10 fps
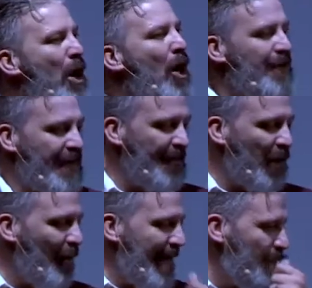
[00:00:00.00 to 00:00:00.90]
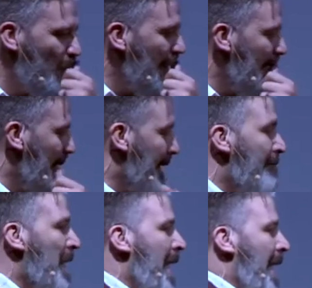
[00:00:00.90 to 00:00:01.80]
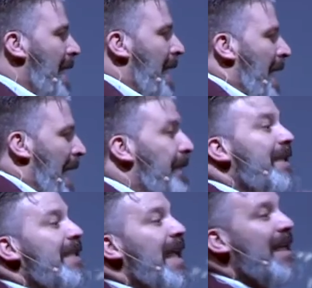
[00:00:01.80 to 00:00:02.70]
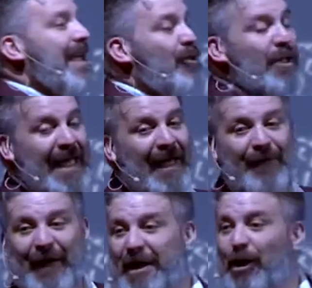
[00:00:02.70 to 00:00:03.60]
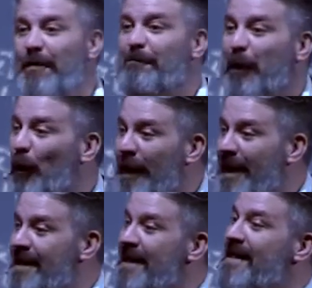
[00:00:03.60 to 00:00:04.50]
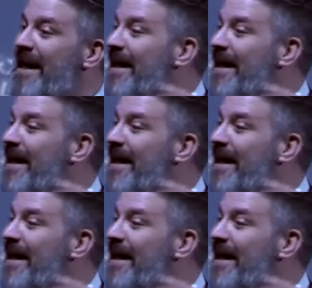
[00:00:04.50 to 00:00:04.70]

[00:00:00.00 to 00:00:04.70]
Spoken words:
parts of the greater world. And this has had an interesting effect on employees, and it's